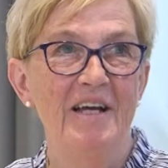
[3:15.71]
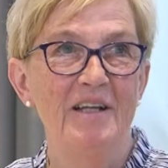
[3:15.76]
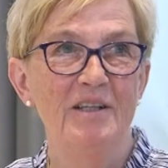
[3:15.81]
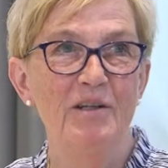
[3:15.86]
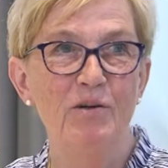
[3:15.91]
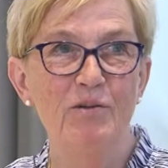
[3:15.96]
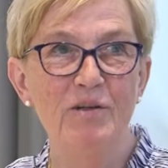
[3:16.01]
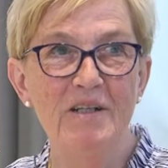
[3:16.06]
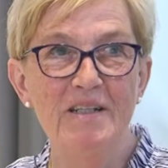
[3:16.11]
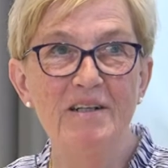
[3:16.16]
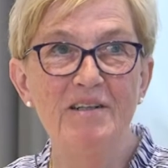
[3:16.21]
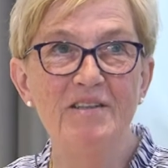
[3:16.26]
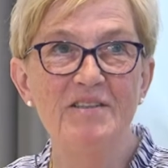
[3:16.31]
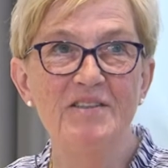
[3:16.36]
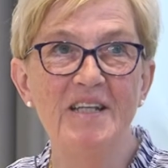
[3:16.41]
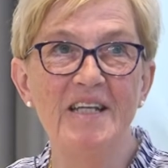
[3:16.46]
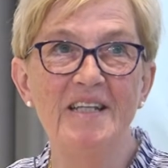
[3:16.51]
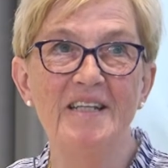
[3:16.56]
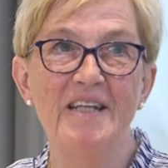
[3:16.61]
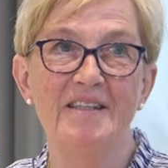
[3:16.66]
The original
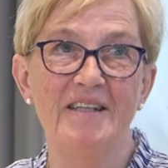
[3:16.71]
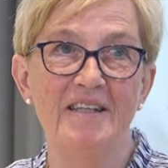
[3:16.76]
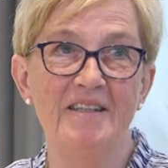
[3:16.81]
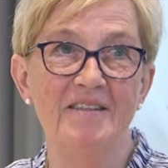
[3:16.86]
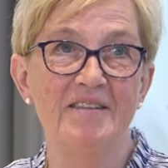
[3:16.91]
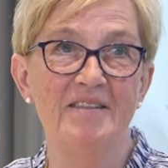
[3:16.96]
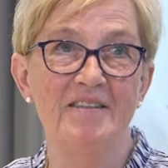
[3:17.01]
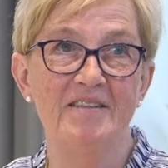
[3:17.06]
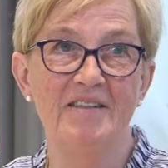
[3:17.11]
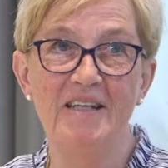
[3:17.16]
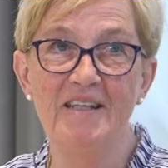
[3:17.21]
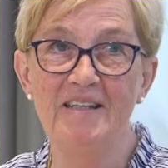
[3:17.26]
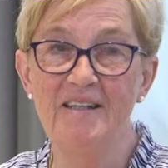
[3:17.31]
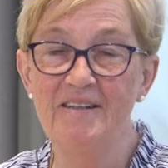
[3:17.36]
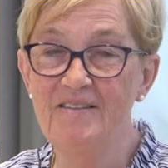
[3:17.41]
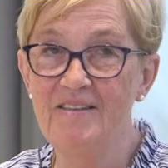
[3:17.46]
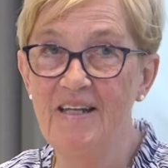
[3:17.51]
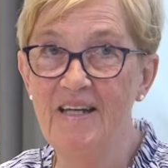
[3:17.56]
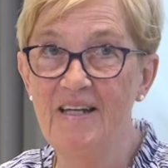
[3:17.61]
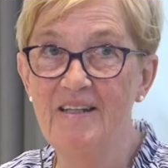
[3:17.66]
SITA test, SITA
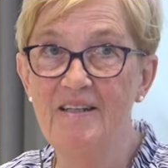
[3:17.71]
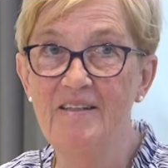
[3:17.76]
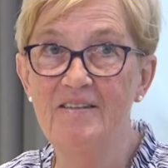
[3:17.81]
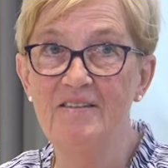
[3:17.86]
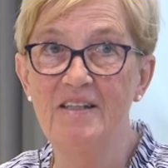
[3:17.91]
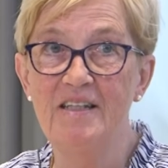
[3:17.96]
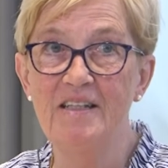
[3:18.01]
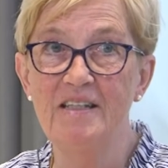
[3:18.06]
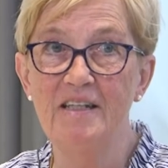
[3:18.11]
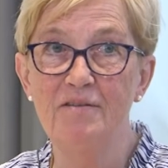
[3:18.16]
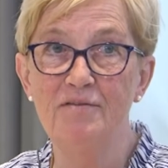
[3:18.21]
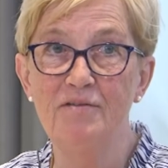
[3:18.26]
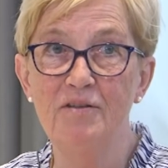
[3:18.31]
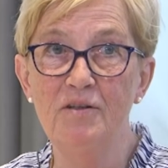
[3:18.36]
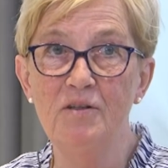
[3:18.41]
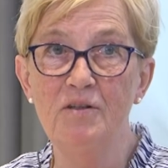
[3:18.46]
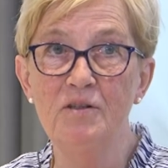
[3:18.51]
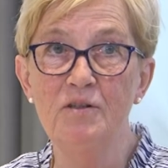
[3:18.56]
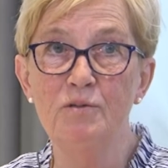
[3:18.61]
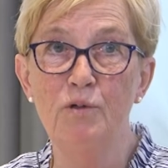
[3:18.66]
standard and SITA
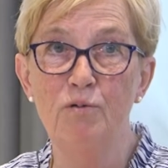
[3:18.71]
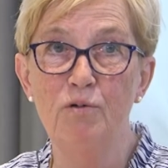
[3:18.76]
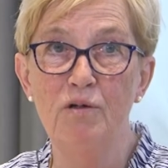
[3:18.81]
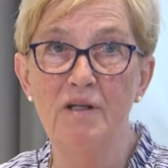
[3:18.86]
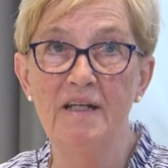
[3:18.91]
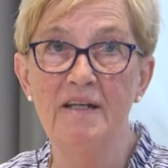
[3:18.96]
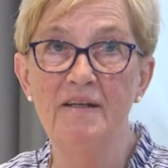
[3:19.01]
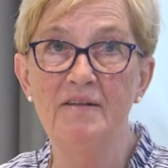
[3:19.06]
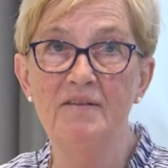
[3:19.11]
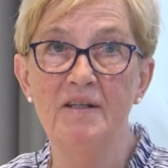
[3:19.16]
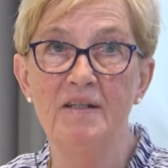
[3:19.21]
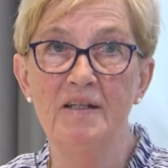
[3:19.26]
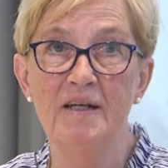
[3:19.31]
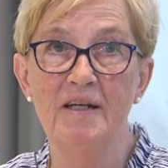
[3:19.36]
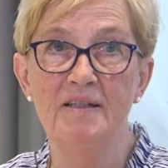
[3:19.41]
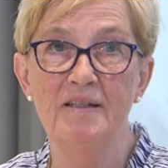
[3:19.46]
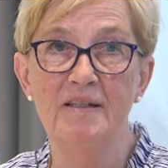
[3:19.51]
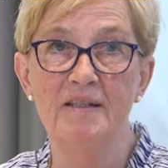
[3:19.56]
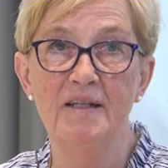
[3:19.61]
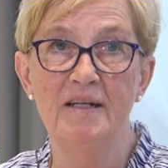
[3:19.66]
fast, were released in
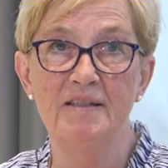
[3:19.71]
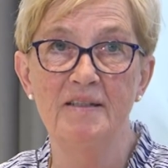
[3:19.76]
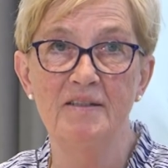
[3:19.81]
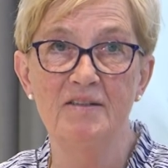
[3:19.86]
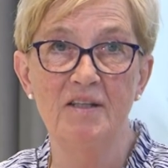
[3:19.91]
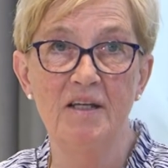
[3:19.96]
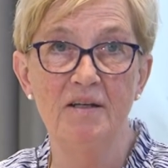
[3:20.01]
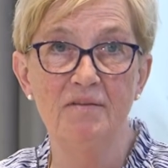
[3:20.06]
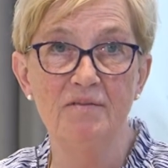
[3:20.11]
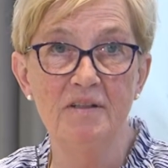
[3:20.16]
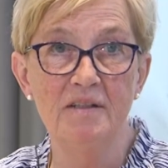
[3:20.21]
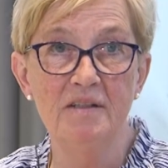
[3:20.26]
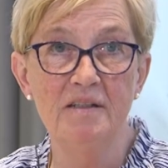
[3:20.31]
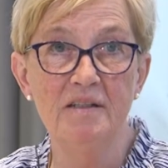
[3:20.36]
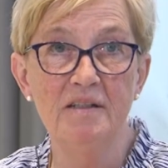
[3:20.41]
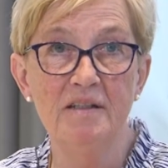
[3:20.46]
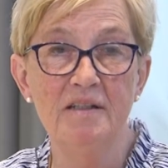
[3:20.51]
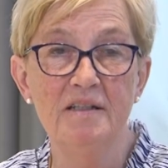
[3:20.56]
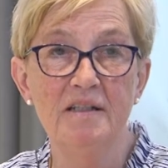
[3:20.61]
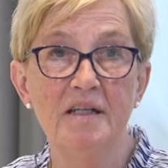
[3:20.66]
1997,
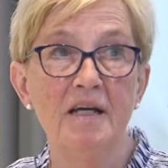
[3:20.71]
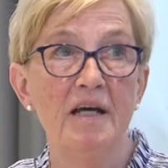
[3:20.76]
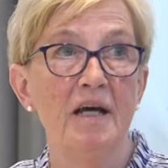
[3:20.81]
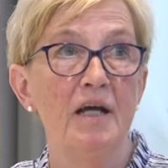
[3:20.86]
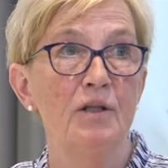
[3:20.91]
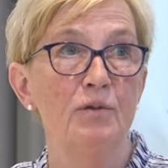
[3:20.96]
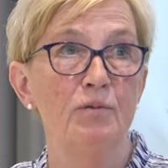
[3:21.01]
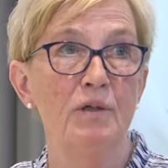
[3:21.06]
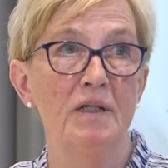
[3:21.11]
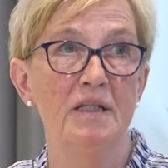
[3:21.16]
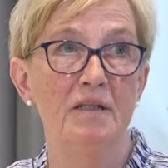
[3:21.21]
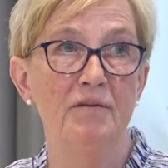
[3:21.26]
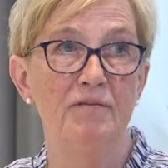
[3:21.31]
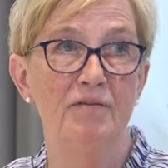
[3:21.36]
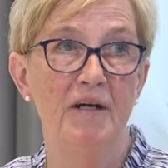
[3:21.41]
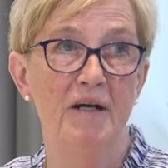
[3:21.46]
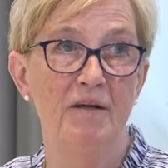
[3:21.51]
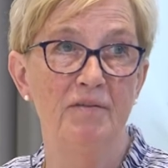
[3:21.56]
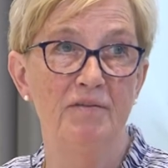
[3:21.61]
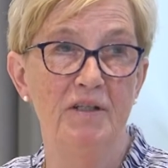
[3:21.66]

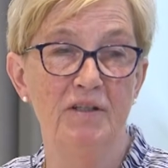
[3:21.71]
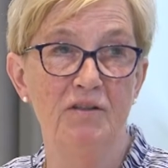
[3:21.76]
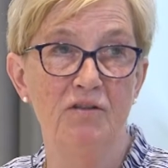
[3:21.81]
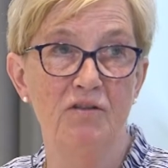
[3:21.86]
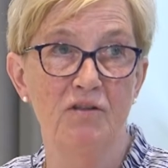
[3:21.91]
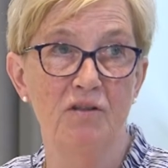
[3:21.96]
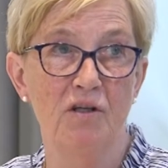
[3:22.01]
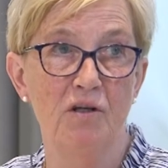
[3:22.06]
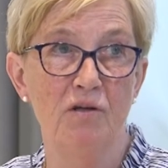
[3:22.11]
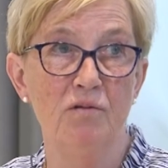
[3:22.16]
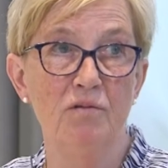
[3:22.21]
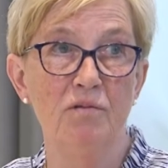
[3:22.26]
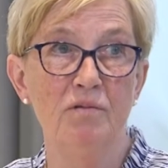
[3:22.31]
25 years ago.